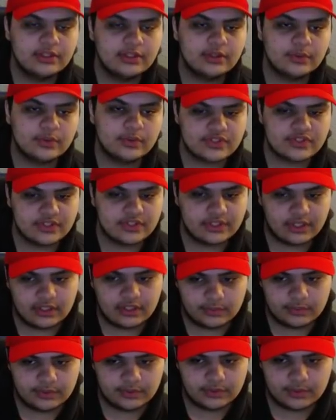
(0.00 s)
whereas in the
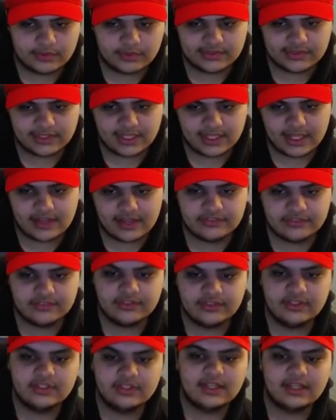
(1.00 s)
other one there was an F,
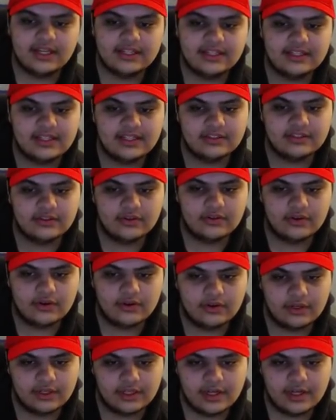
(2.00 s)
and then there
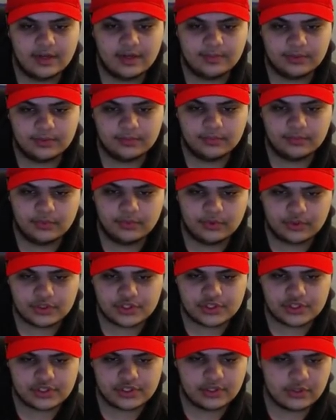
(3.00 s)
are a couple more
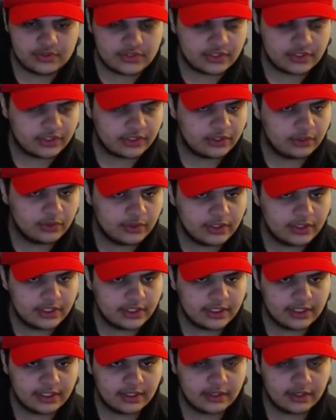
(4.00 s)
shows included
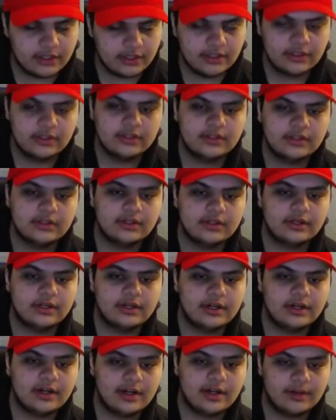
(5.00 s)
in here.
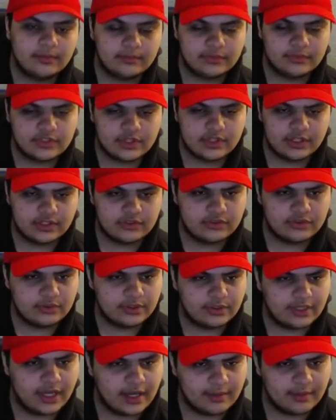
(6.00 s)
Shout out to a
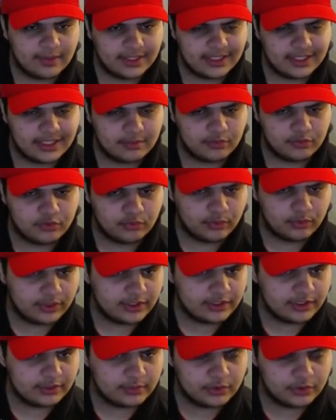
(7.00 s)
guy by the name of
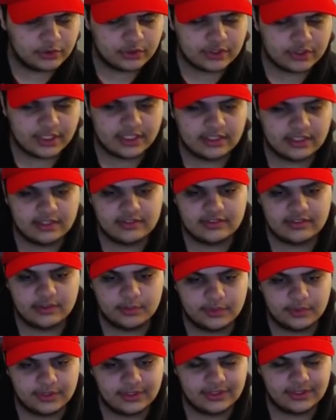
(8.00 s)
William who created this. I
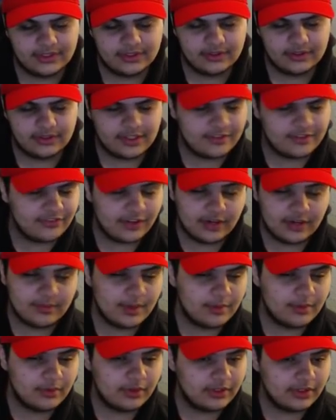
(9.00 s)
will, if I
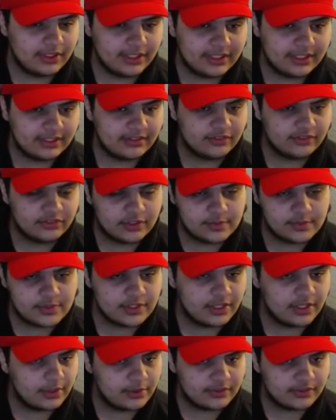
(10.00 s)
remember, I'll link in the
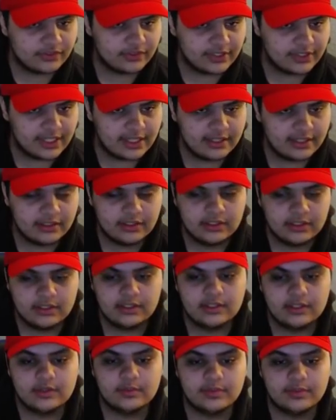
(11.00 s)
description. I always forget,
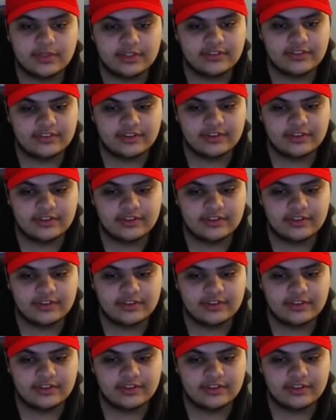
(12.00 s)
but